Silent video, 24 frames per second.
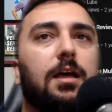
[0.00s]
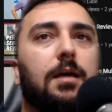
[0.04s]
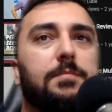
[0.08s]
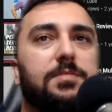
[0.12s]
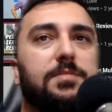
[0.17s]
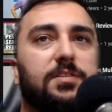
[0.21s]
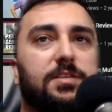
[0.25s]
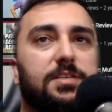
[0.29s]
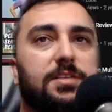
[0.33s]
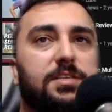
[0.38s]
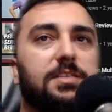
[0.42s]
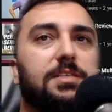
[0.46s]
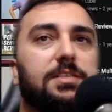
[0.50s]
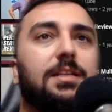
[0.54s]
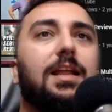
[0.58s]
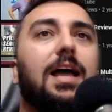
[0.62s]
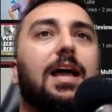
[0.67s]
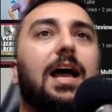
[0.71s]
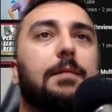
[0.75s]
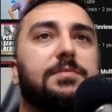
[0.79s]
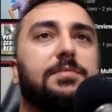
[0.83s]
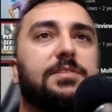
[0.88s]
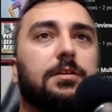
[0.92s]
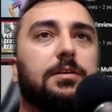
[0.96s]
So this is an
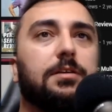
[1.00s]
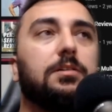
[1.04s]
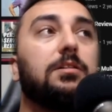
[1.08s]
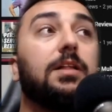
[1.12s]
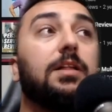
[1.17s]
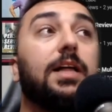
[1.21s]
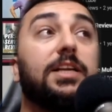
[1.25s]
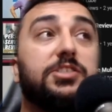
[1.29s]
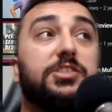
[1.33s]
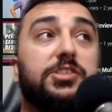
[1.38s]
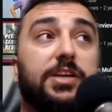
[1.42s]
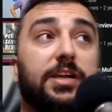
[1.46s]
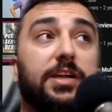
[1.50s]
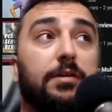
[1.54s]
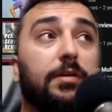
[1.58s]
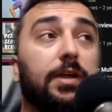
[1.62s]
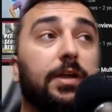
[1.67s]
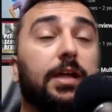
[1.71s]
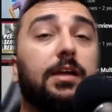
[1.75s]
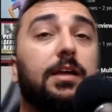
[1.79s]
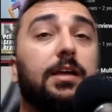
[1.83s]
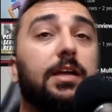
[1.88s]
obstacle engineering.